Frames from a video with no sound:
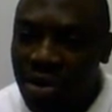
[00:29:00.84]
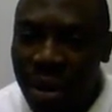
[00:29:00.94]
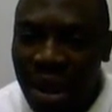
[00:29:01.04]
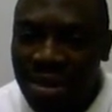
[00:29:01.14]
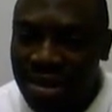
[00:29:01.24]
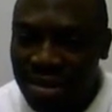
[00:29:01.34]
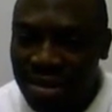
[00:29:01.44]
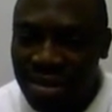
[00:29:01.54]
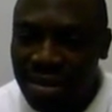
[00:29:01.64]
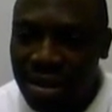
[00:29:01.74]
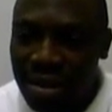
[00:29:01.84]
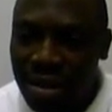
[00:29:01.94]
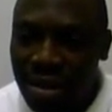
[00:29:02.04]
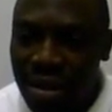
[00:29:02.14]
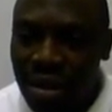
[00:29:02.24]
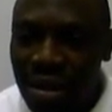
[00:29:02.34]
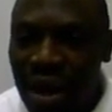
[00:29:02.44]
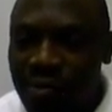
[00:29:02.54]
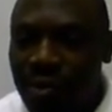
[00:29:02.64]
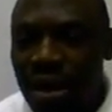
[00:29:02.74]
expenses.
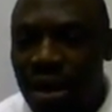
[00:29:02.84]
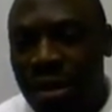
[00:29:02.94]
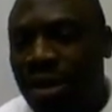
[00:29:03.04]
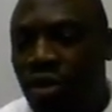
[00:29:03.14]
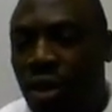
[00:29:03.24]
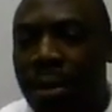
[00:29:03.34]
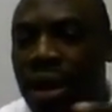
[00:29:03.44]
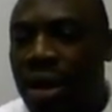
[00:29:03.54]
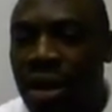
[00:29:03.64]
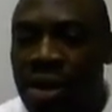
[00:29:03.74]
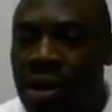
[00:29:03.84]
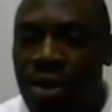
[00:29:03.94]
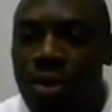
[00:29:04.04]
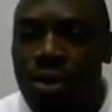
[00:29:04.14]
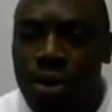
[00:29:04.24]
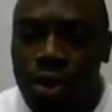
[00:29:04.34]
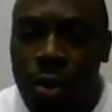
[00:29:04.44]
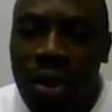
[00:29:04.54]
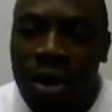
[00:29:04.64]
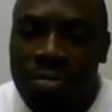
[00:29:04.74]
It means you are breaking even.
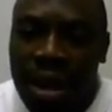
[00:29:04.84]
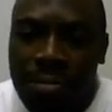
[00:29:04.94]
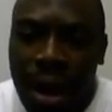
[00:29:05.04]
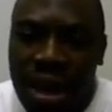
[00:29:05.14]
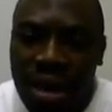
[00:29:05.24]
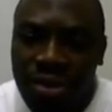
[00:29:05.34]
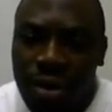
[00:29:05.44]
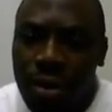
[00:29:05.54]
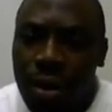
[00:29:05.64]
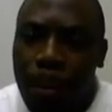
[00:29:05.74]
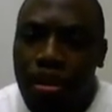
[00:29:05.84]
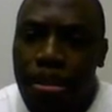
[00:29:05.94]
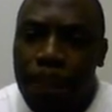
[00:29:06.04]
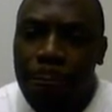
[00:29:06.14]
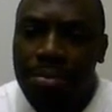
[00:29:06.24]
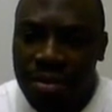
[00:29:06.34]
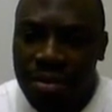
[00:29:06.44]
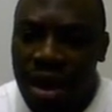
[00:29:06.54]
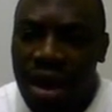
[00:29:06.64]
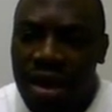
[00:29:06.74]
You are not making money at all.
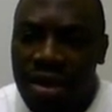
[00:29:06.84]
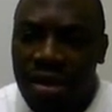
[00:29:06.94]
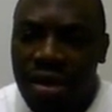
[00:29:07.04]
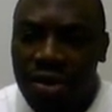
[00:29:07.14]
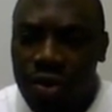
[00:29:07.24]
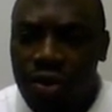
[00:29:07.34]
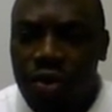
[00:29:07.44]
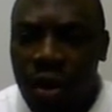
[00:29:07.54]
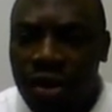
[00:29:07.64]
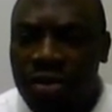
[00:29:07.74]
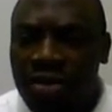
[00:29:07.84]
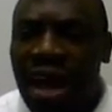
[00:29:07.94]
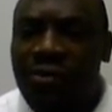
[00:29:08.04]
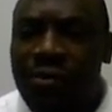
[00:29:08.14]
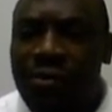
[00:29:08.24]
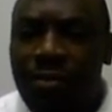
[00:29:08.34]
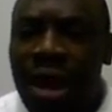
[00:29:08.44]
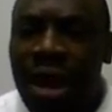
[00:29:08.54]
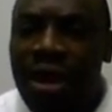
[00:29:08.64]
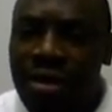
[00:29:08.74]
Okay? So you want to start
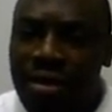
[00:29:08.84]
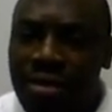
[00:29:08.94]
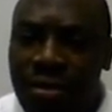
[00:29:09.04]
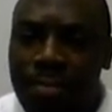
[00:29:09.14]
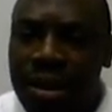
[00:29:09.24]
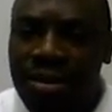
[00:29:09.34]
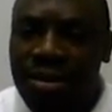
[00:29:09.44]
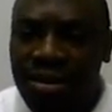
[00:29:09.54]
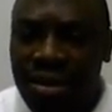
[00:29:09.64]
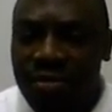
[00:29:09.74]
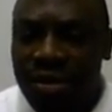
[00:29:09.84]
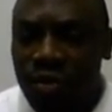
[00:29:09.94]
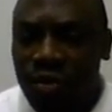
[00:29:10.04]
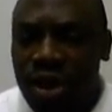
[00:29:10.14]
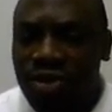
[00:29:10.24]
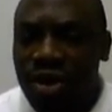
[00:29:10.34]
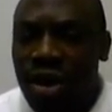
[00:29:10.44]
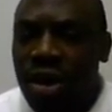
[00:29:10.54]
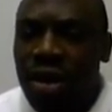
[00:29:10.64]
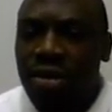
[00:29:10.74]
to build systems in which
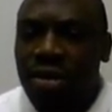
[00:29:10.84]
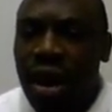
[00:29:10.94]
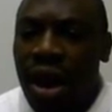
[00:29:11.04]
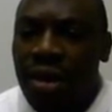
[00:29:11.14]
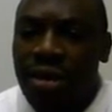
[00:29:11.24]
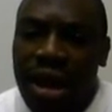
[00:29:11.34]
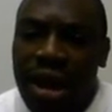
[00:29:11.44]
the